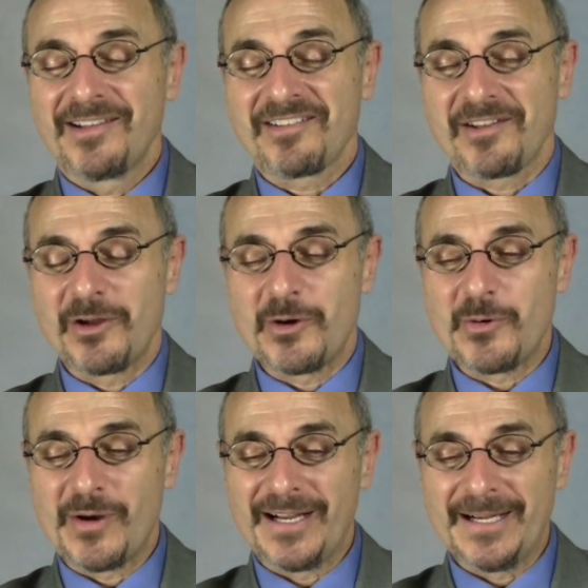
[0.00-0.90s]

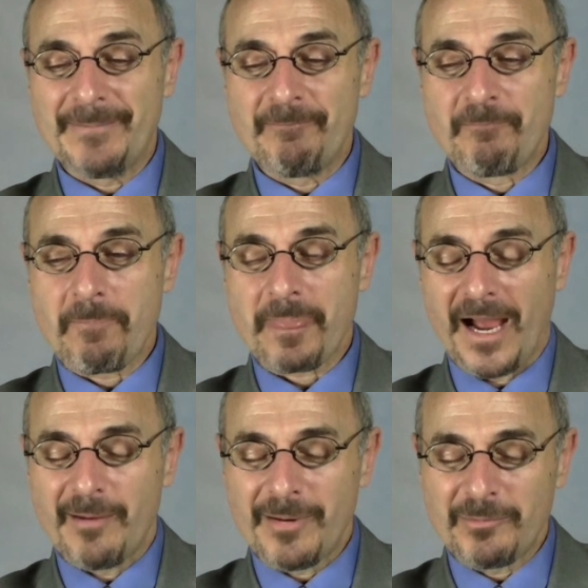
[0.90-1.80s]
So
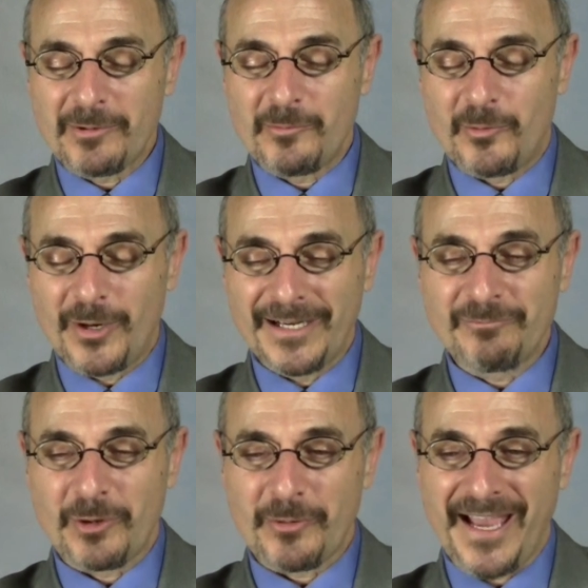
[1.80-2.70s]
I remember
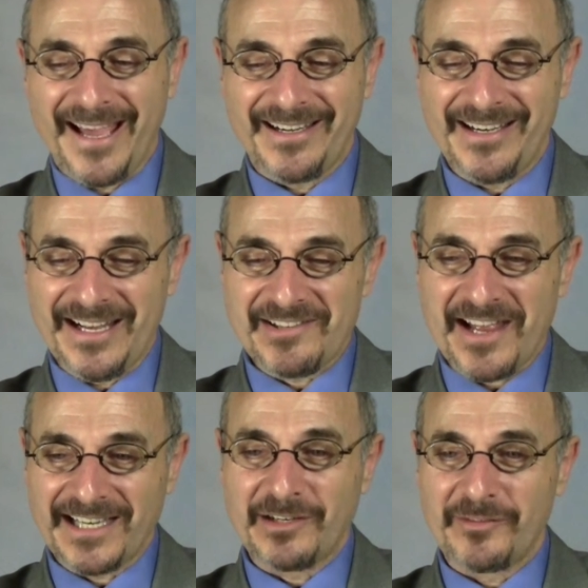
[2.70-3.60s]
one where we had an AIDS
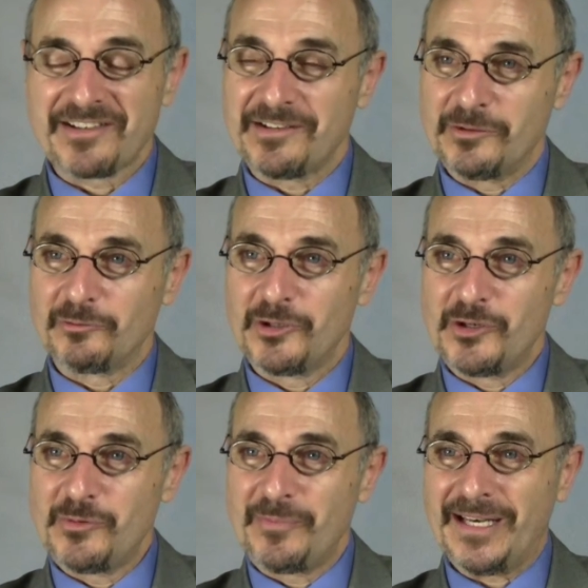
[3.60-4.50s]
activist in the
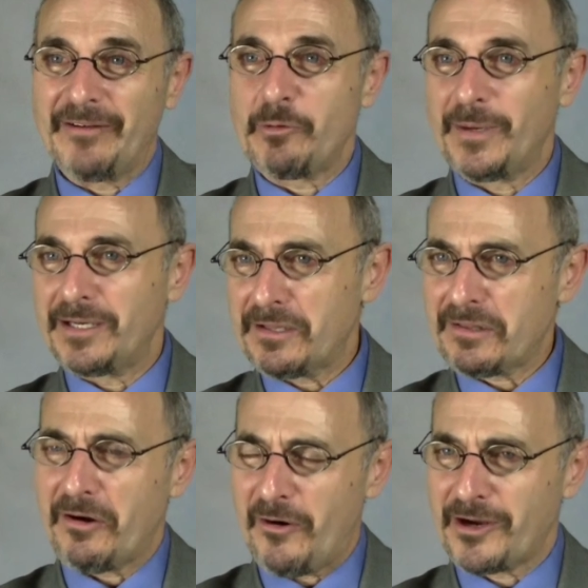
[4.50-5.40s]
room, and
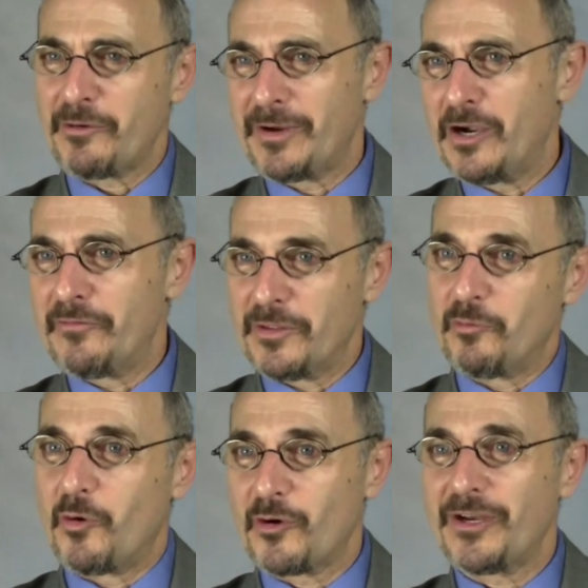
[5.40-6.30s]
everybody's arguing over the
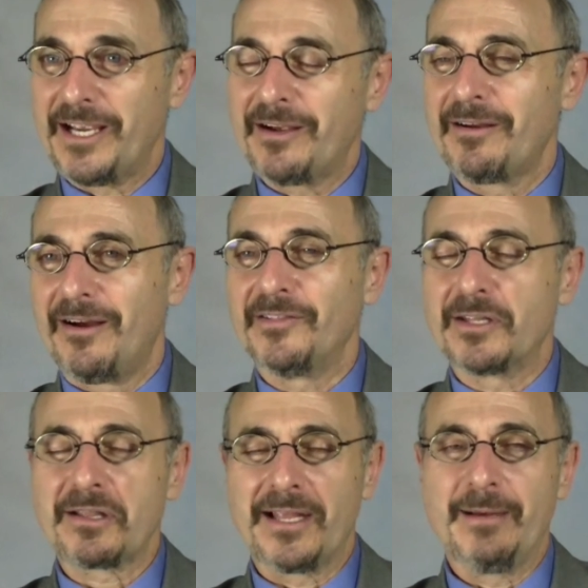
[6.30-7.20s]
wording on
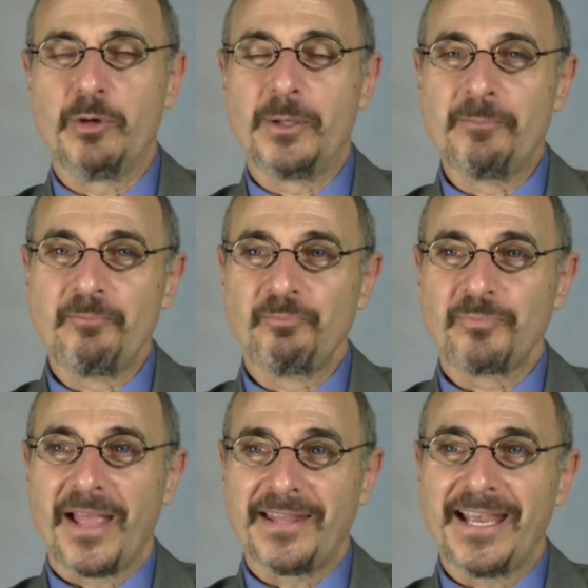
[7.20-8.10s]
this label,
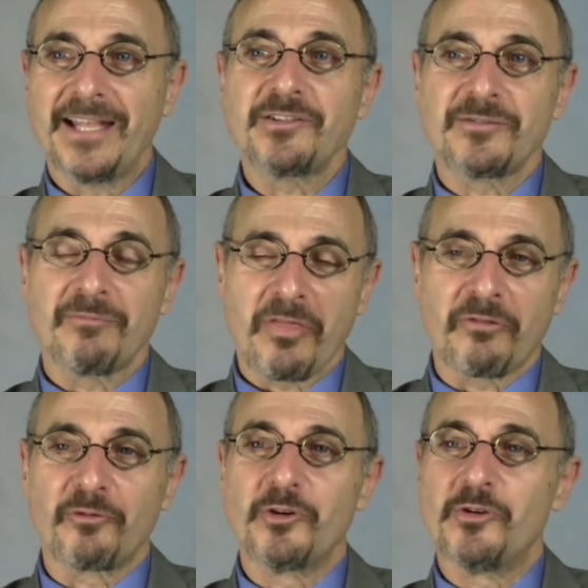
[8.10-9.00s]
and they get
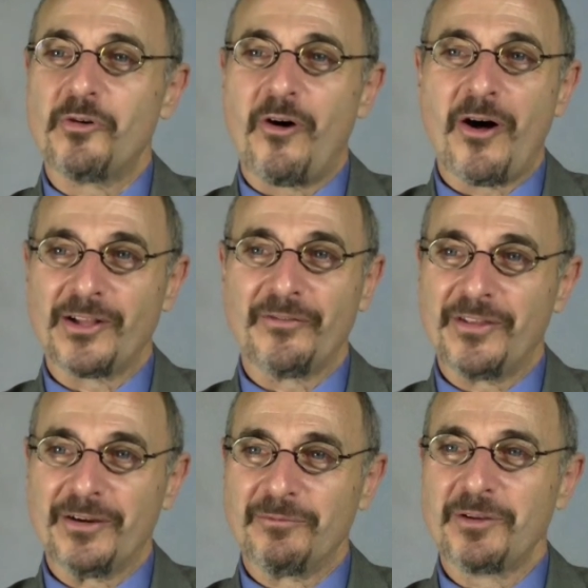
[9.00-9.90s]
through all of
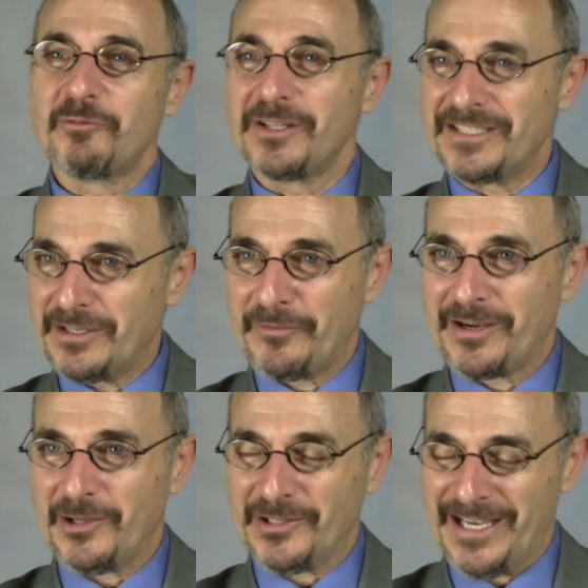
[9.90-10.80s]
the really
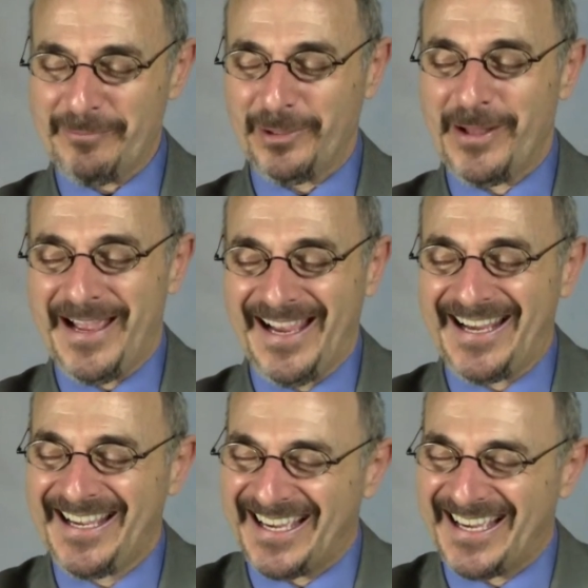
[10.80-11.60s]
difficult labeling.